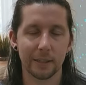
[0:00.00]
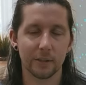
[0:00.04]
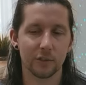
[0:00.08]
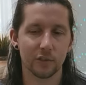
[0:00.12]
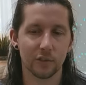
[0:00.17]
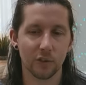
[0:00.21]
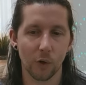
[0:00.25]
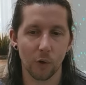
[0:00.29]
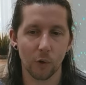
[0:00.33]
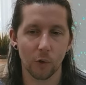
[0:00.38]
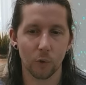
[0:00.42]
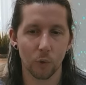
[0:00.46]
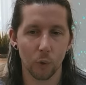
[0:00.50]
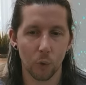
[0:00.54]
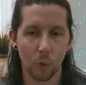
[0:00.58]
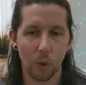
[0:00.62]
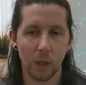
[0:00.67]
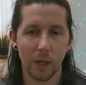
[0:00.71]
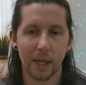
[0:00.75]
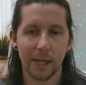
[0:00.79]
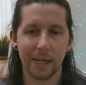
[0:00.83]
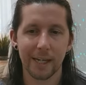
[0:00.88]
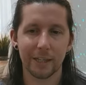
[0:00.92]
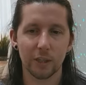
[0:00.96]
And so
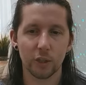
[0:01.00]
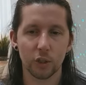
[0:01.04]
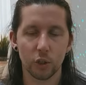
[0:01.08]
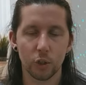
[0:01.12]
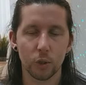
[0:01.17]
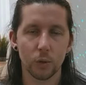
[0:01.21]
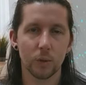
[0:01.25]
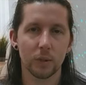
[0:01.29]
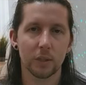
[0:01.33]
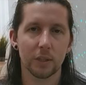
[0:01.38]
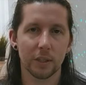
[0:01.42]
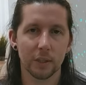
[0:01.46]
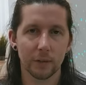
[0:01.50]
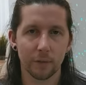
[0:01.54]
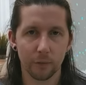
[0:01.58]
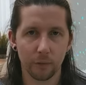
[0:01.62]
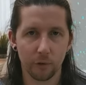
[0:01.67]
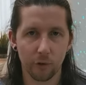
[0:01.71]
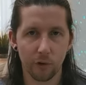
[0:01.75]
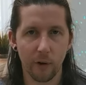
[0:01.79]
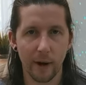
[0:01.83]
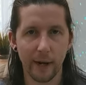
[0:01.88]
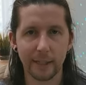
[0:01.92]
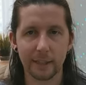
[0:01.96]
your intuitive,
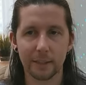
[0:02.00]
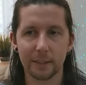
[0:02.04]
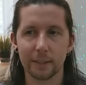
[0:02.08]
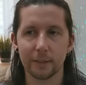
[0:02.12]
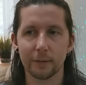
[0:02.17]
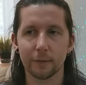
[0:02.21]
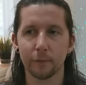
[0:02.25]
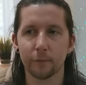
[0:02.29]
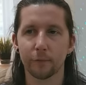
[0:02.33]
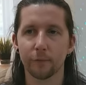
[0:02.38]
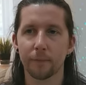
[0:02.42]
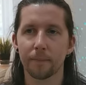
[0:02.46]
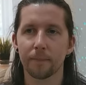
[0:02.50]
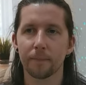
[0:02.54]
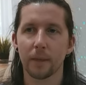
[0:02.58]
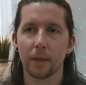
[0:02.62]
creative,